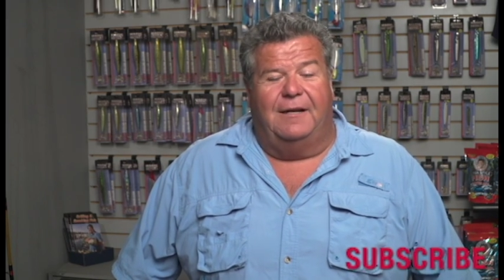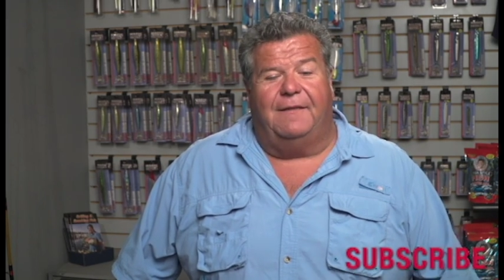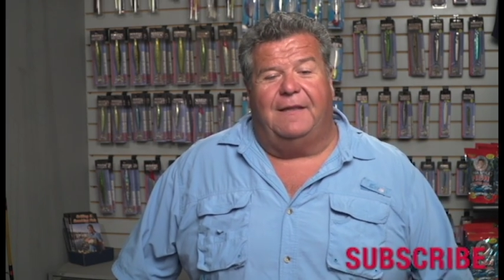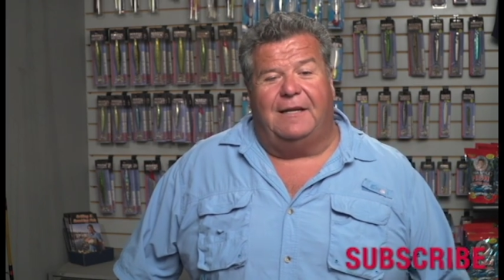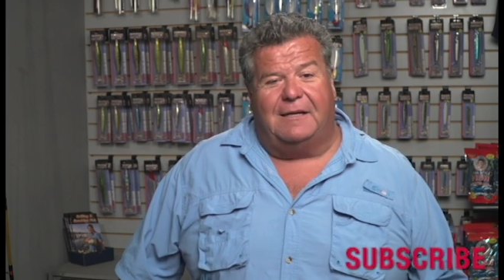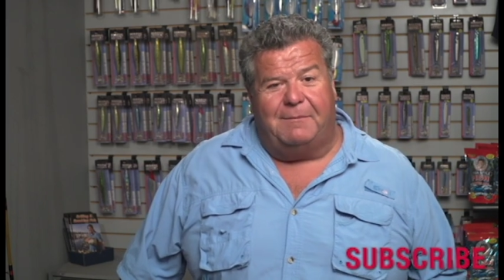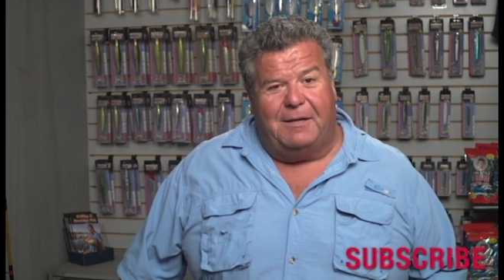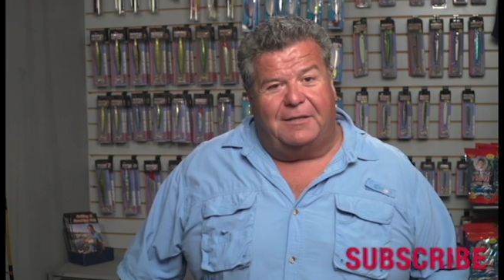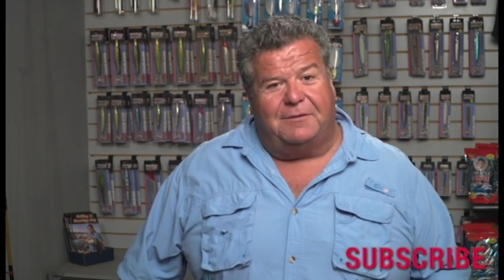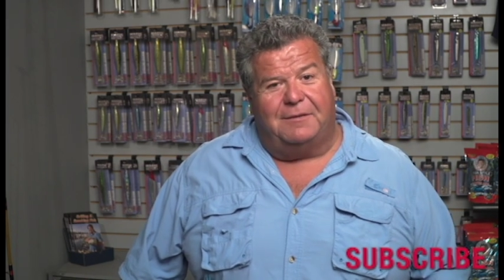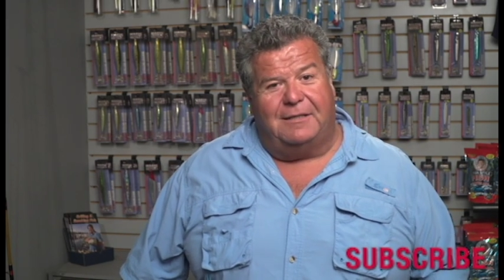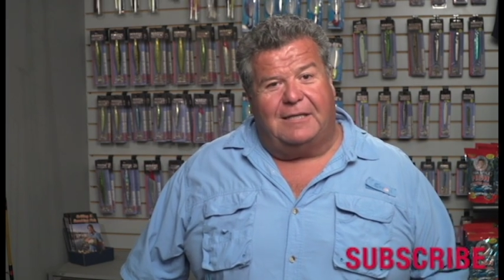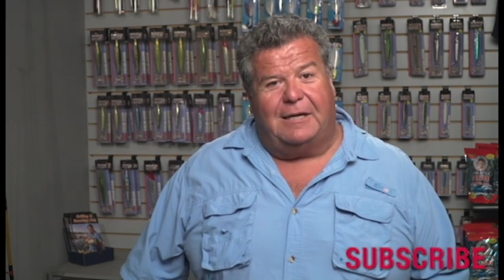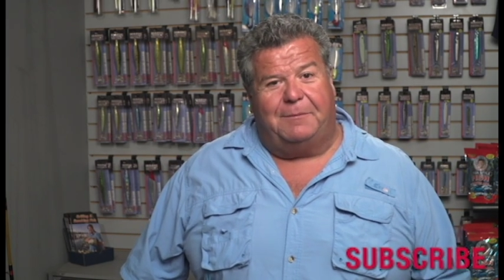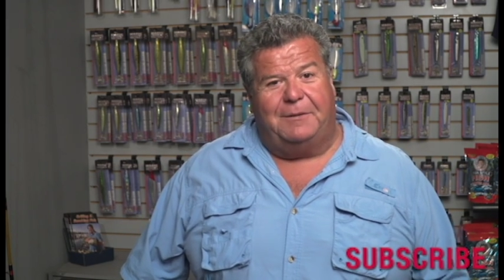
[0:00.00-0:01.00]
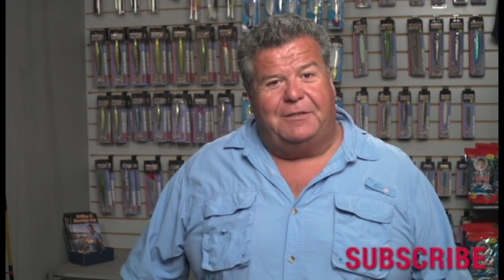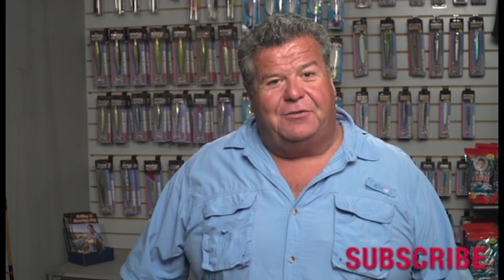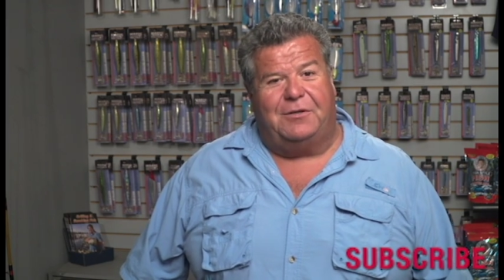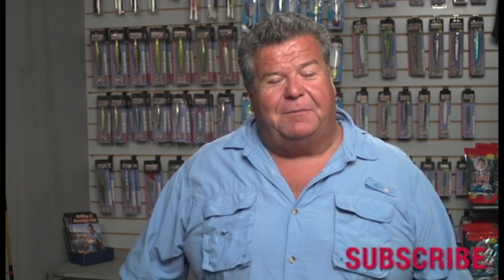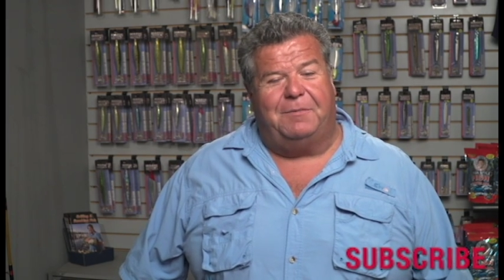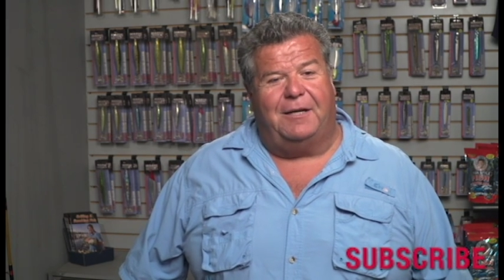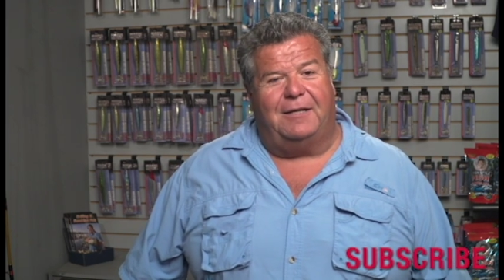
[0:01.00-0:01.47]
Think about doing a company
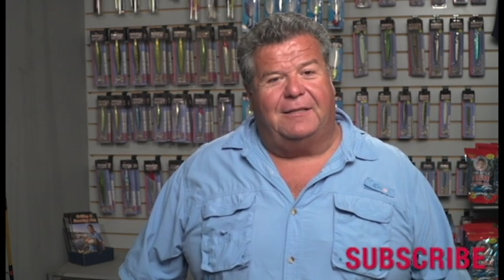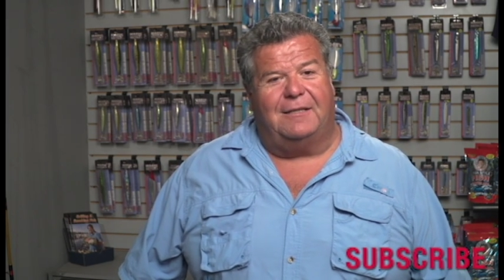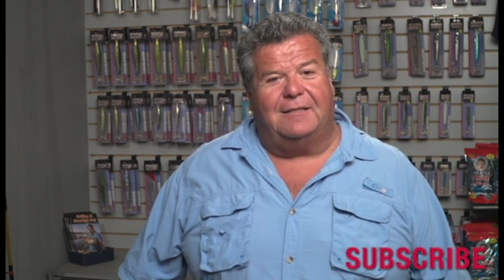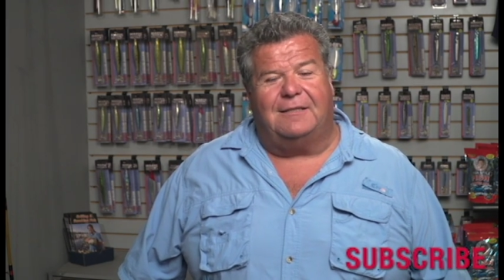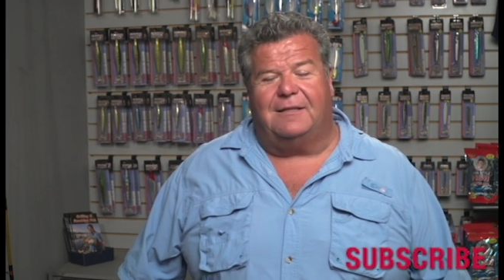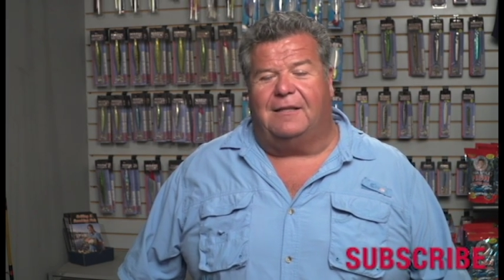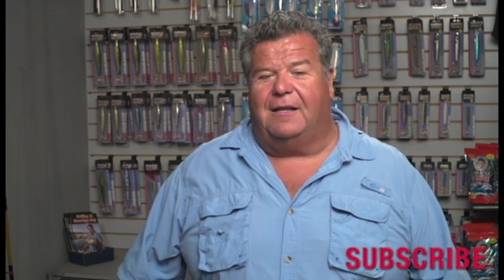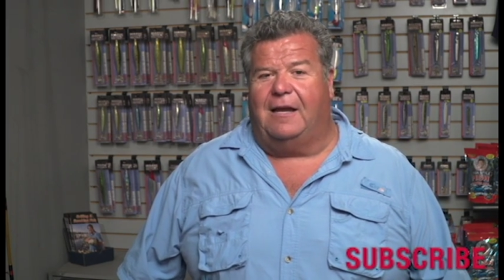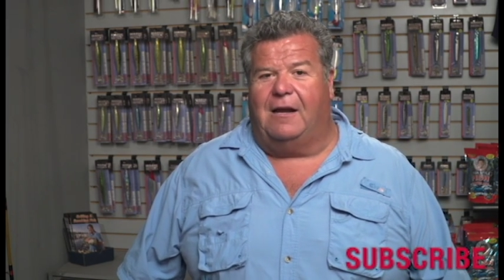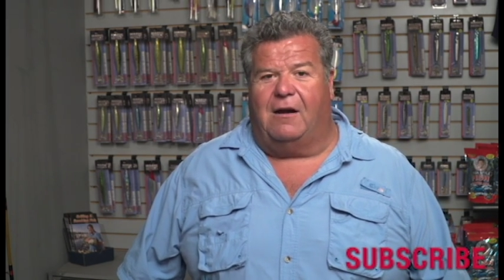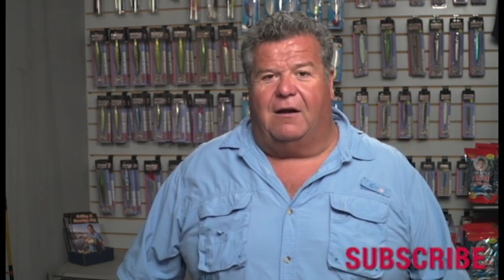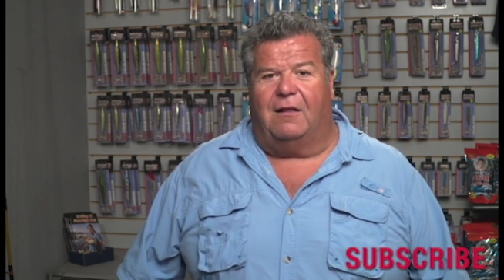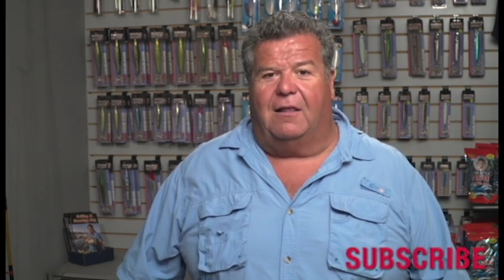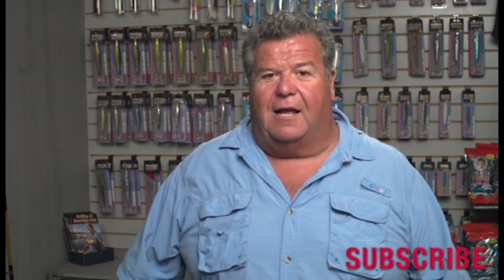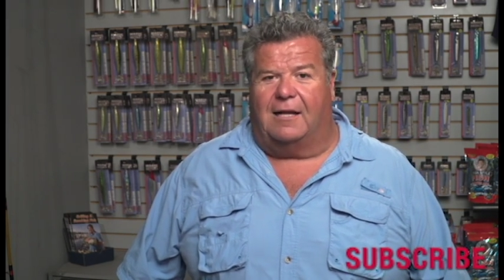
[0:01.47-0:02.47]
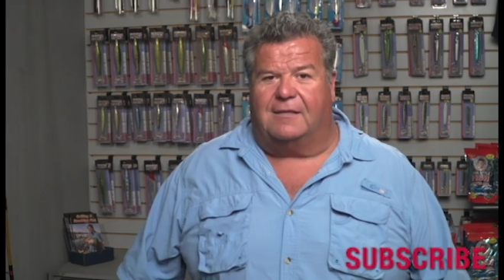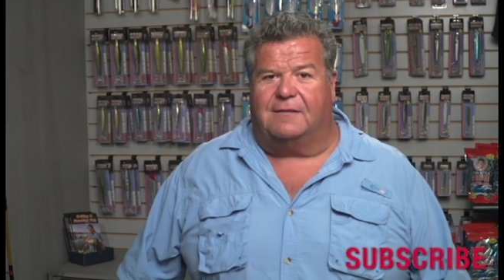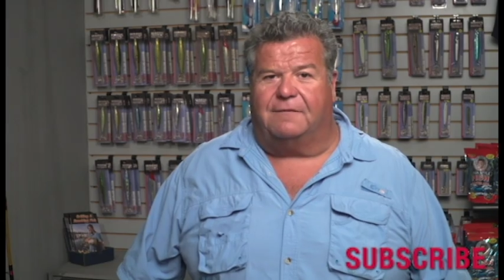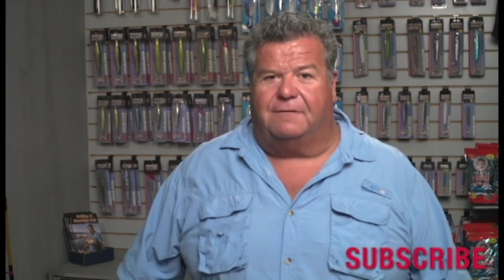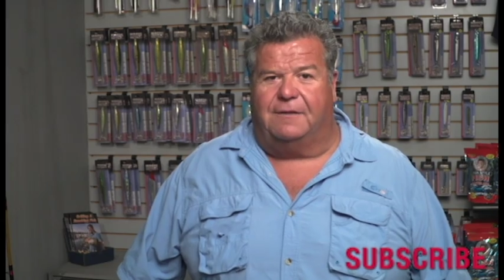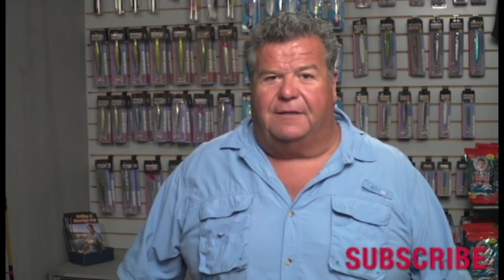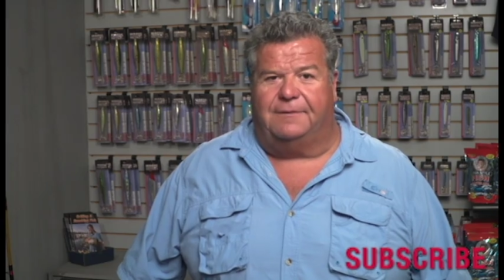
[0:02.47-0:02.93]
trip like this. They are lots
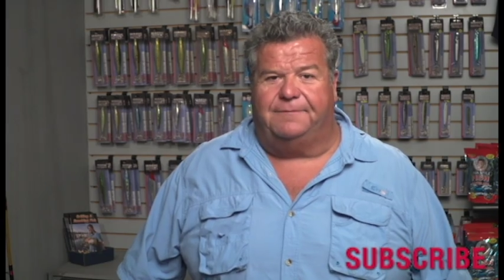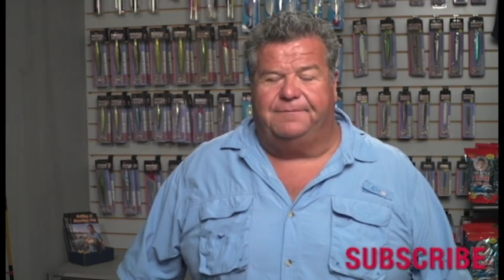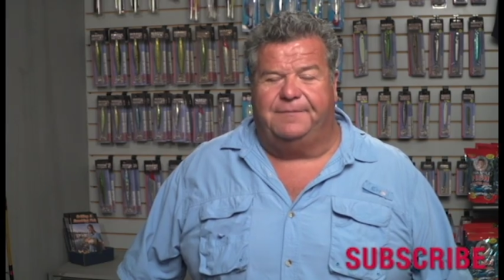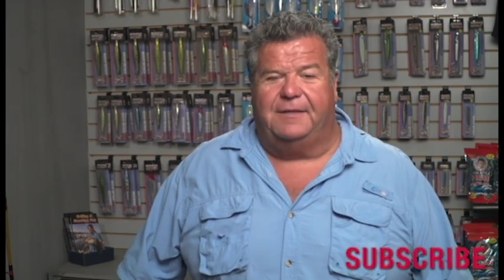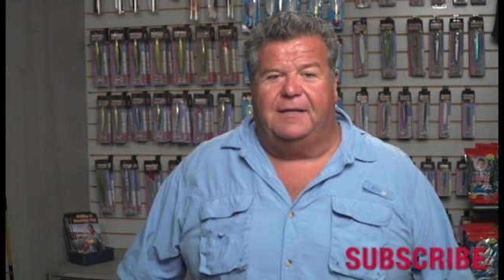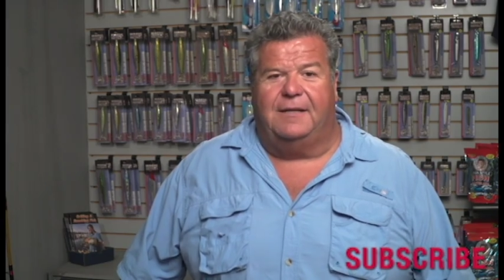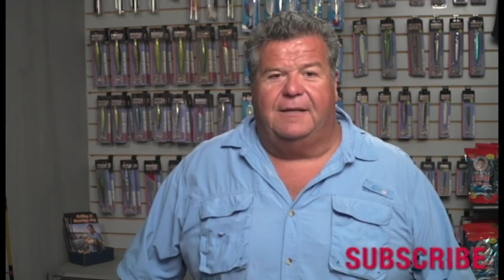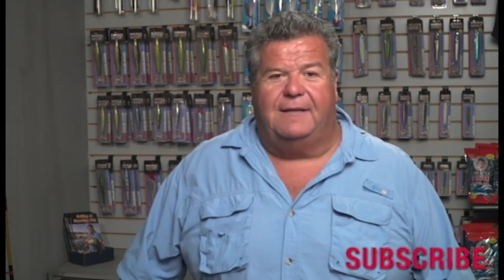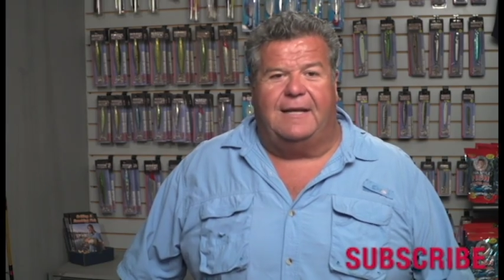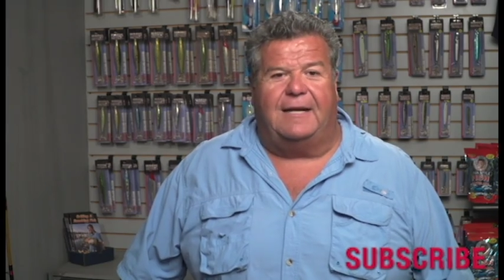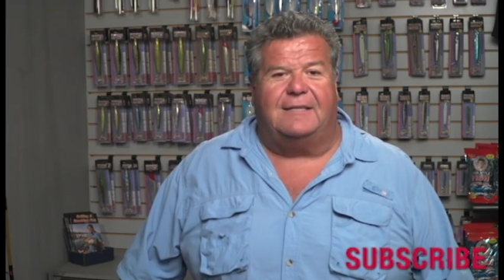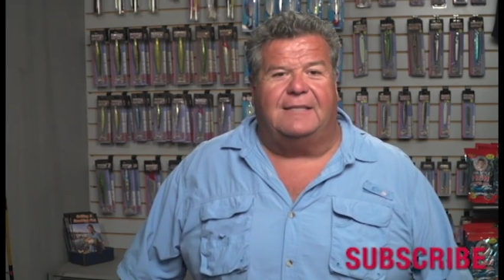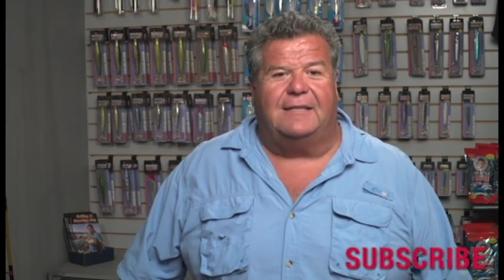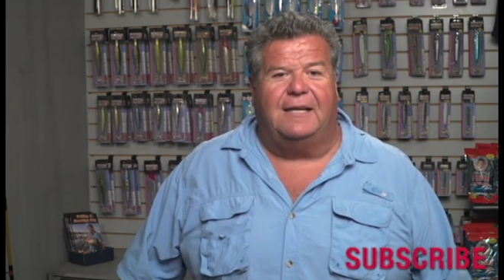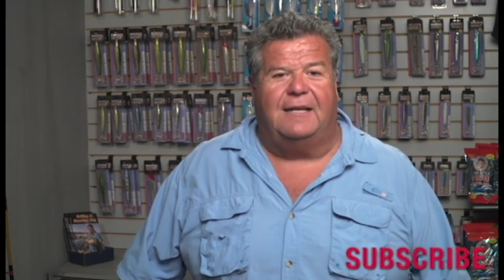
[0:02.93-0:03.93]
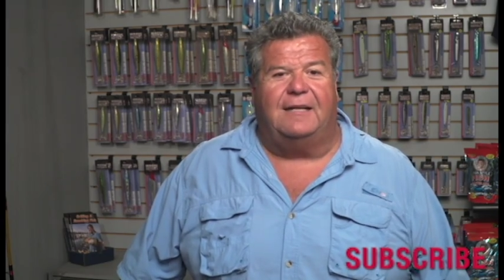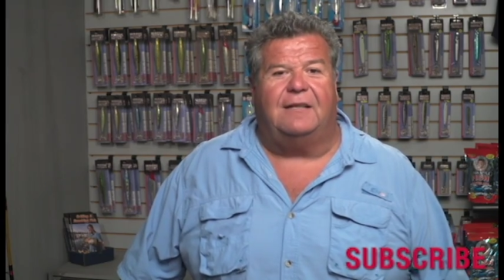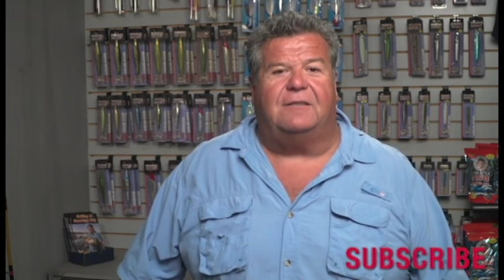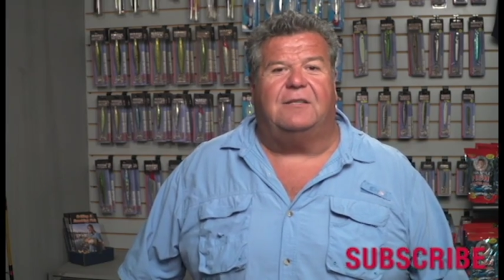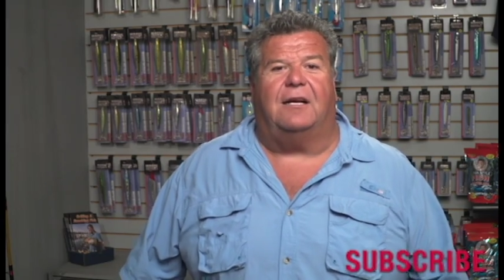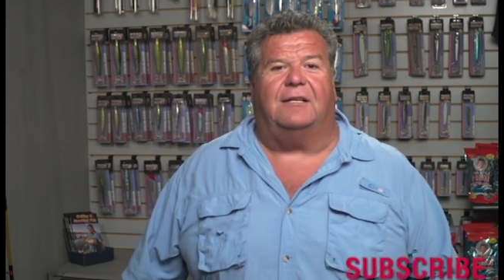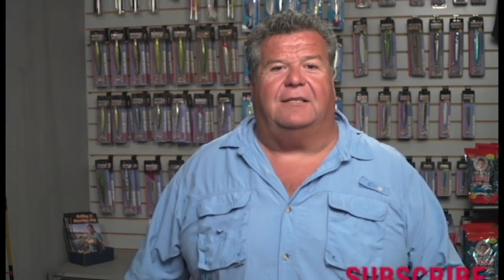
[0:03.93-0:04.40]
of fun. Thanks again, and
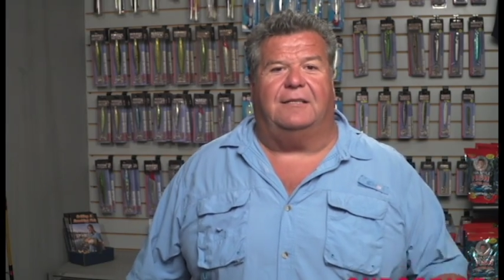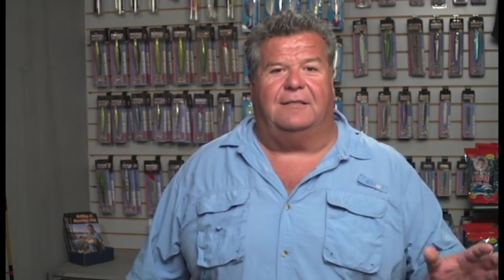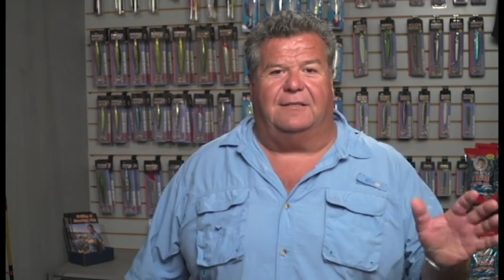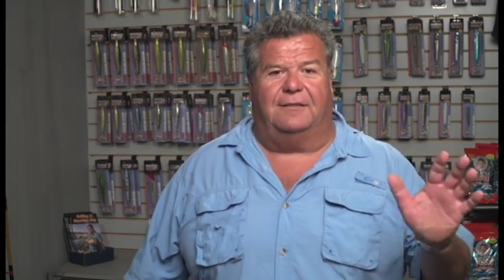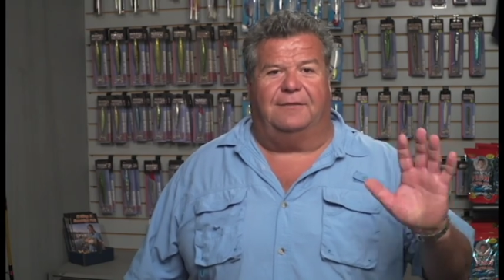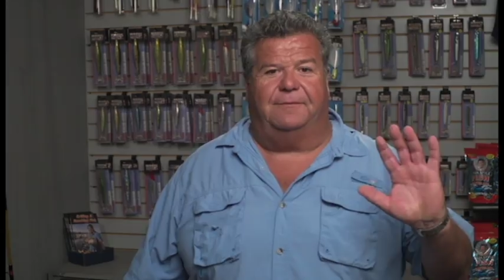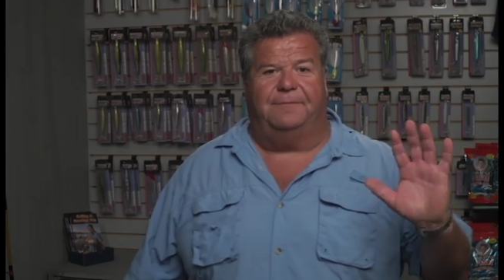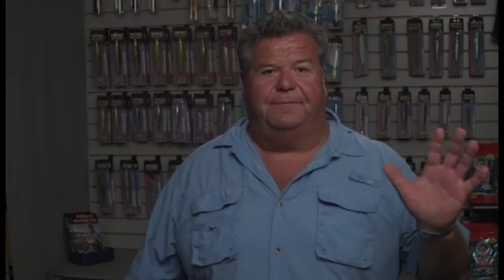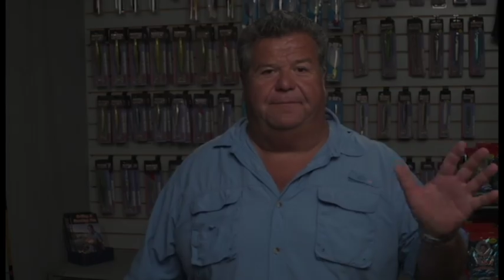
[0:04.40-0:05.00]
I'll talk to you soon.